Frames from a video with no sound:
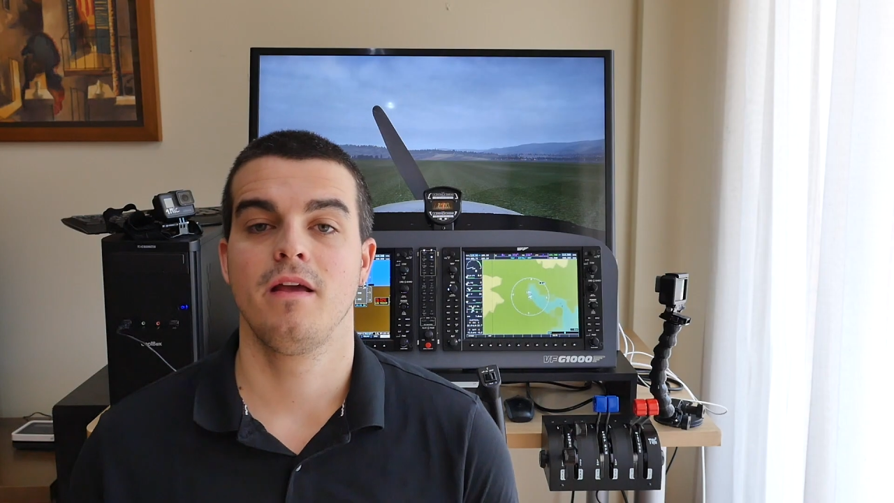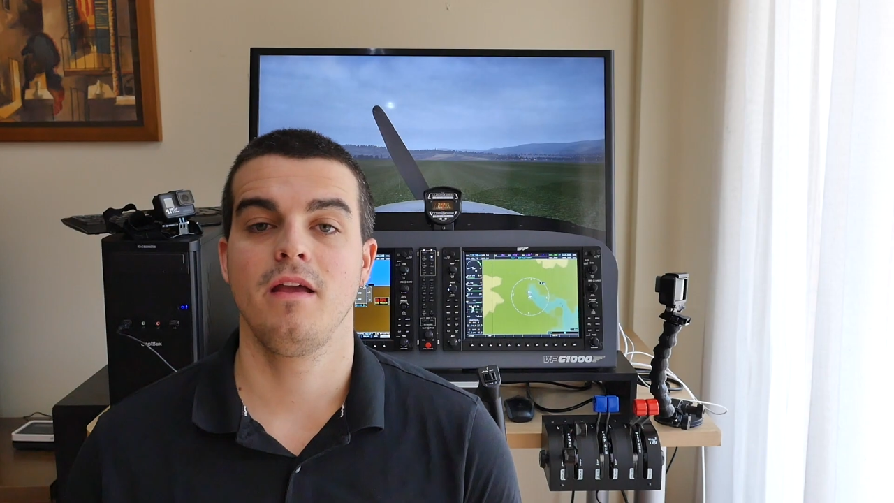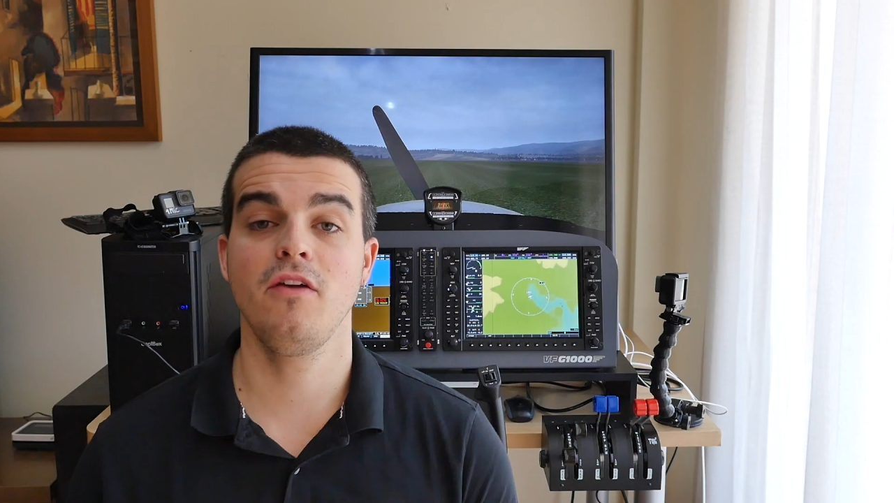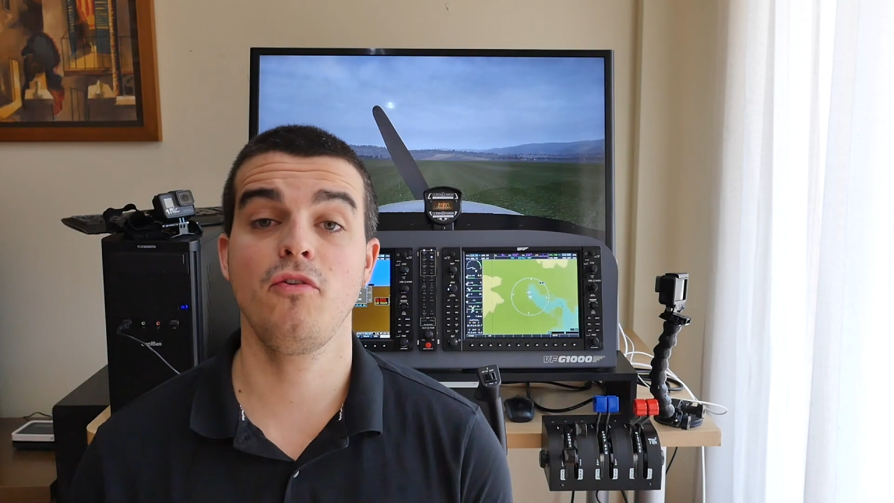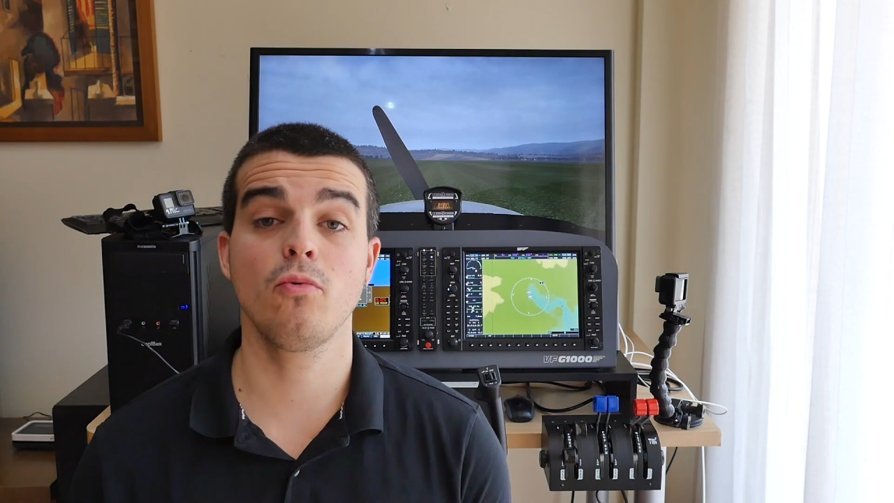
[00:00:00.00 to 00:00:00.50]

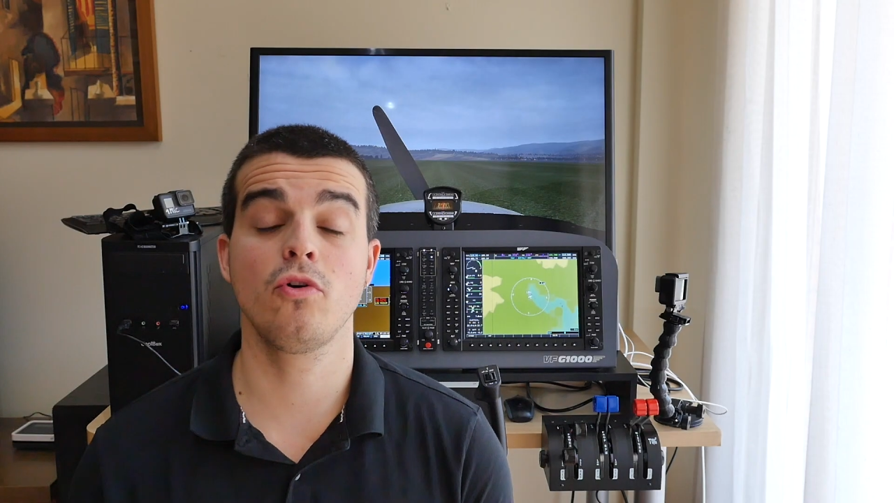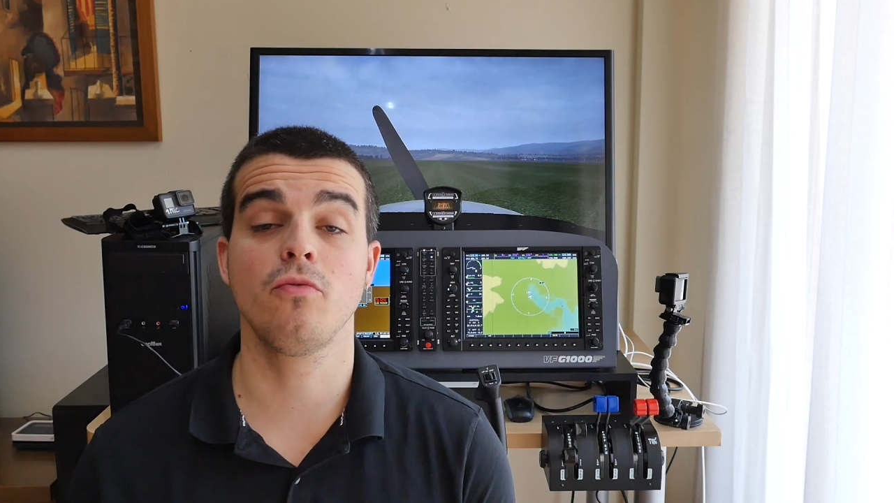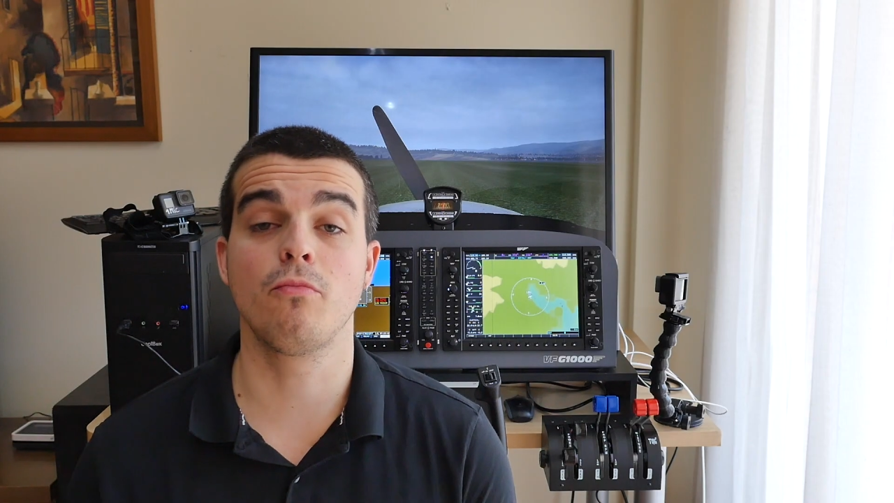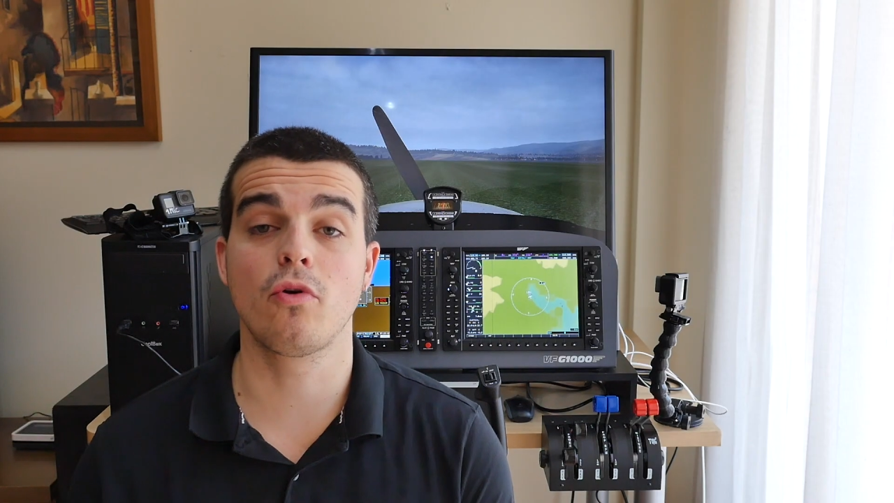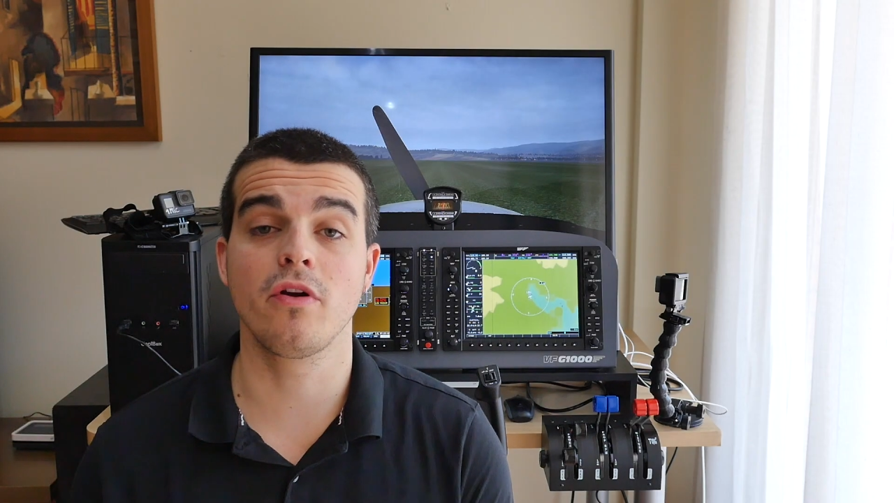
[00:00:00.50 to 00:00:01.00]
If you want
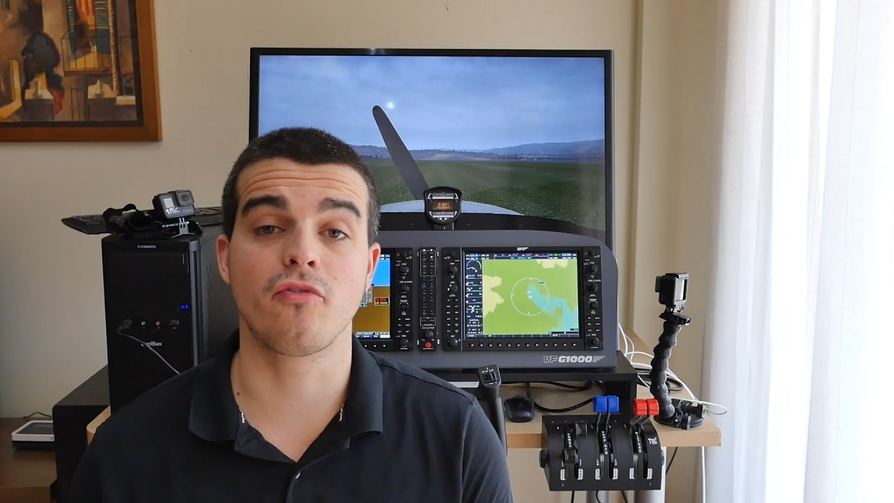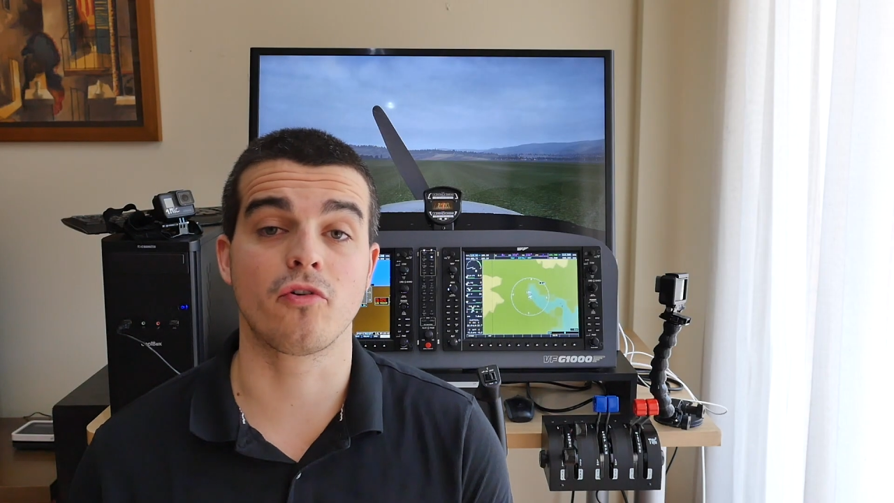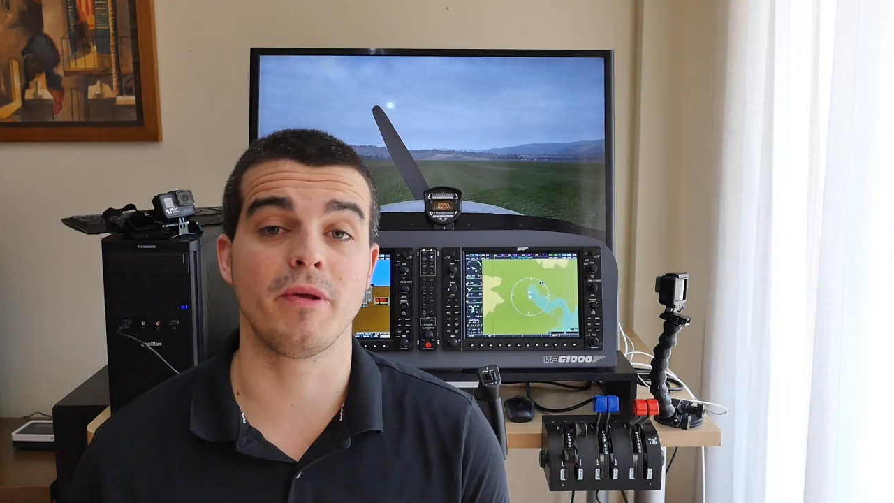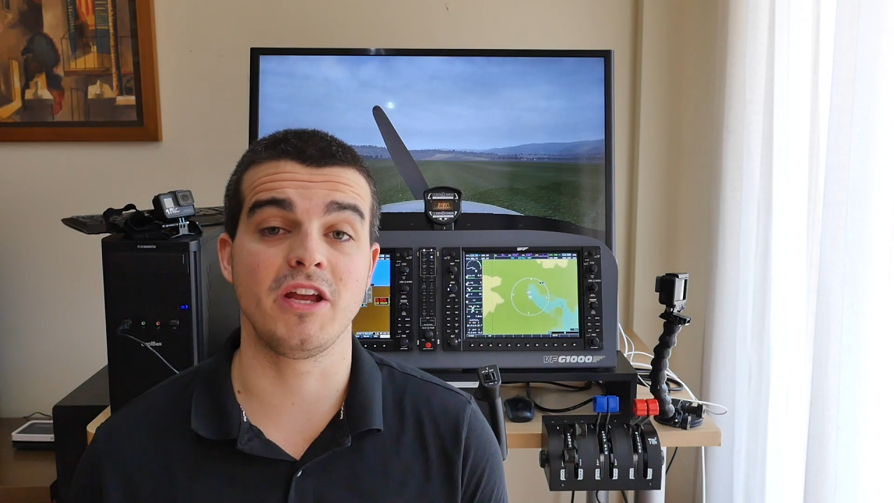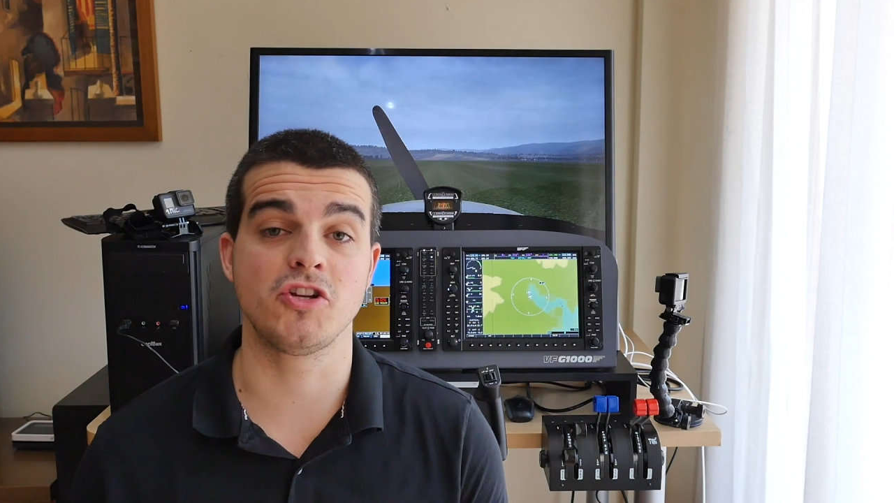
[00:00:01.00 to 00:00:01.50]
more
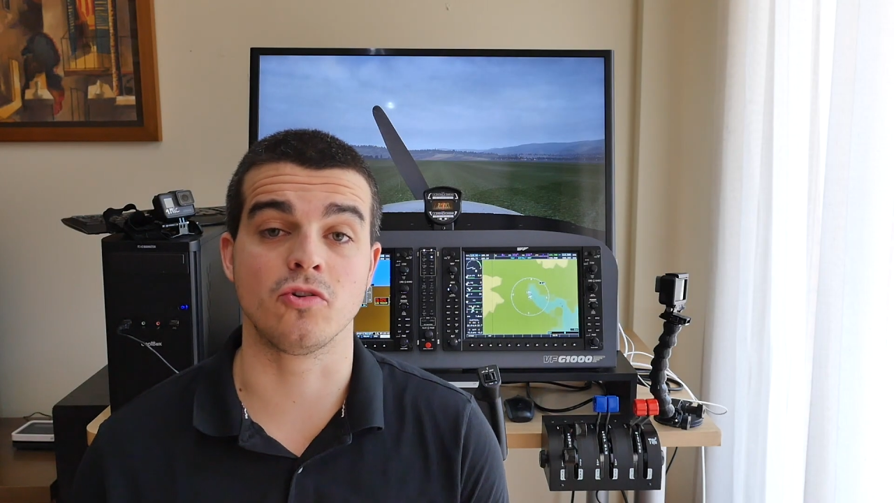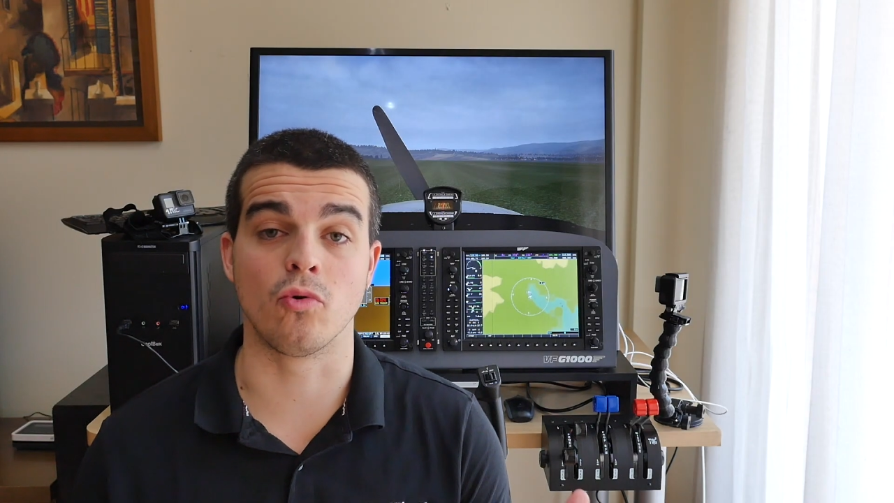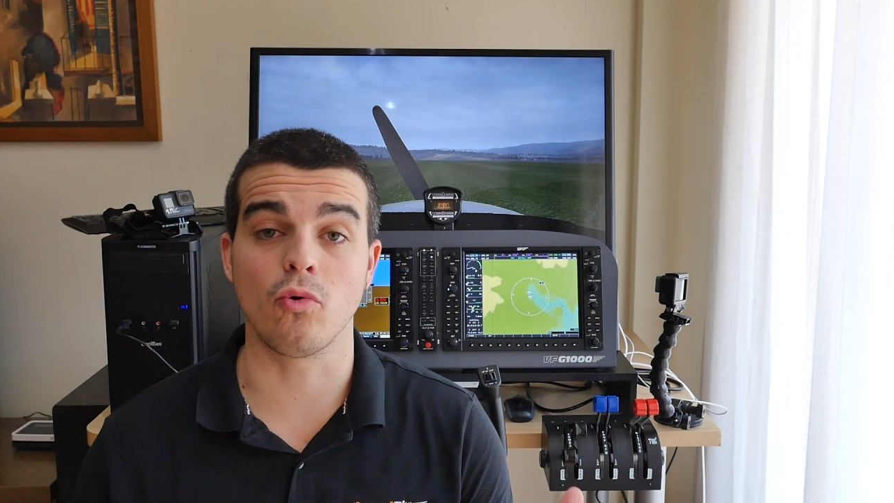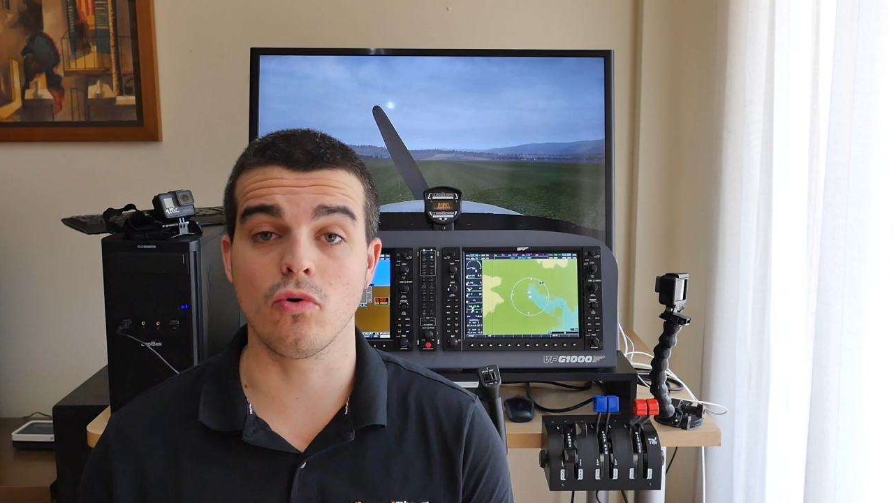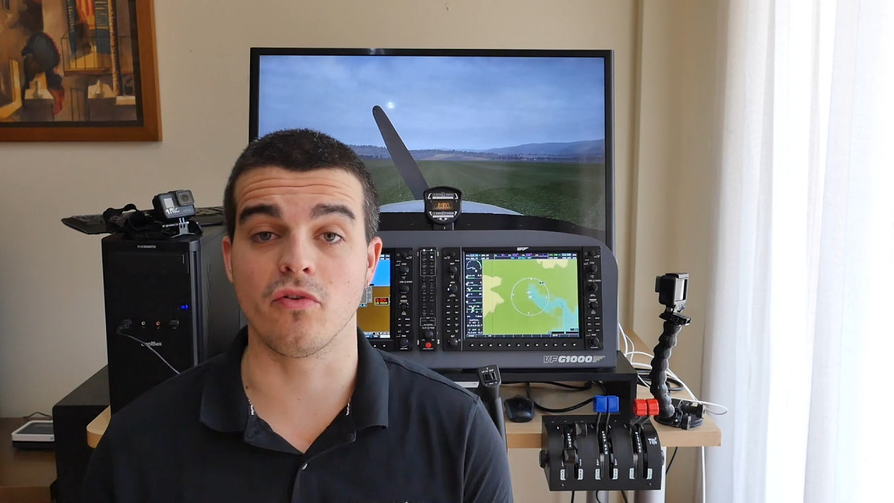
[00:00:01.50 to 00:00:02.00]
information
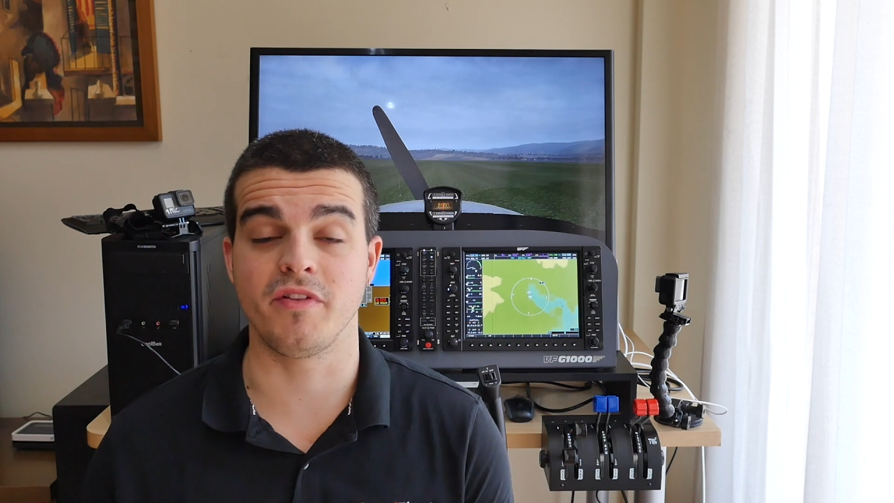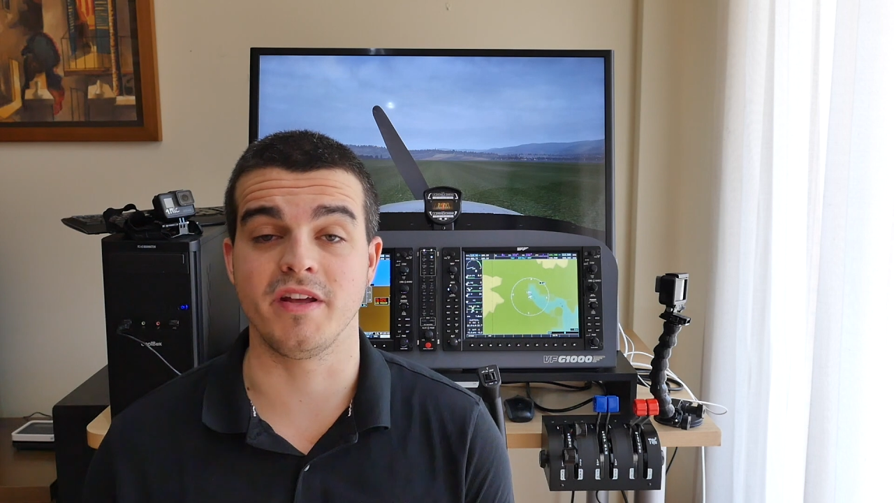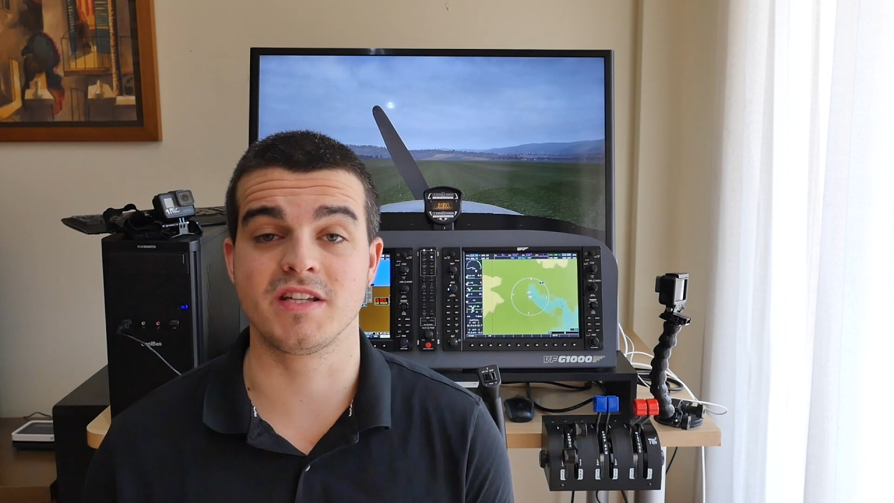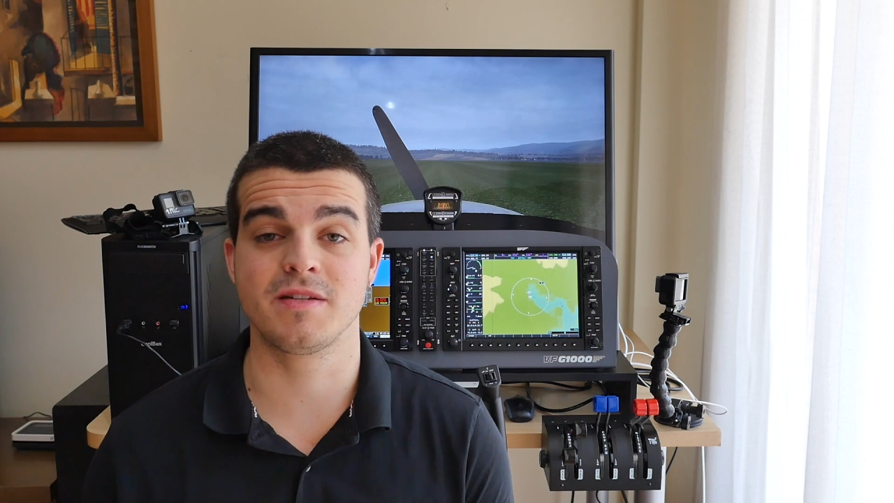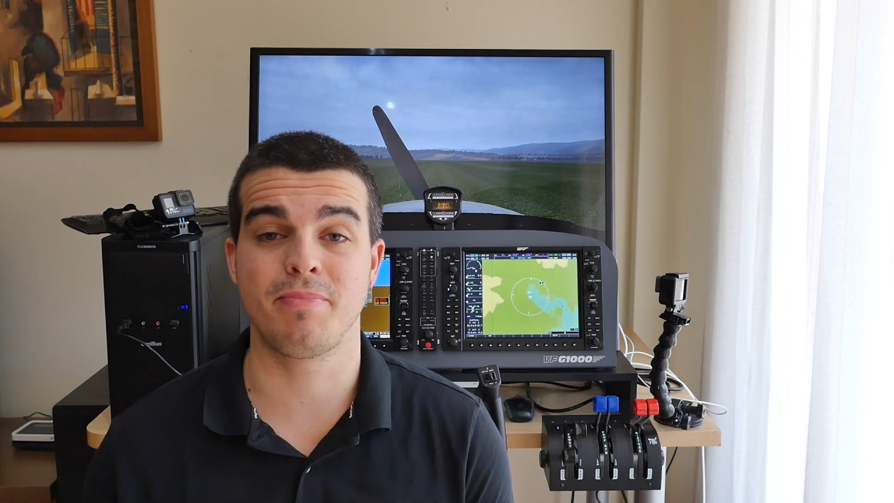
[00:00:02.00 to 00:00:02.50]
on all of this,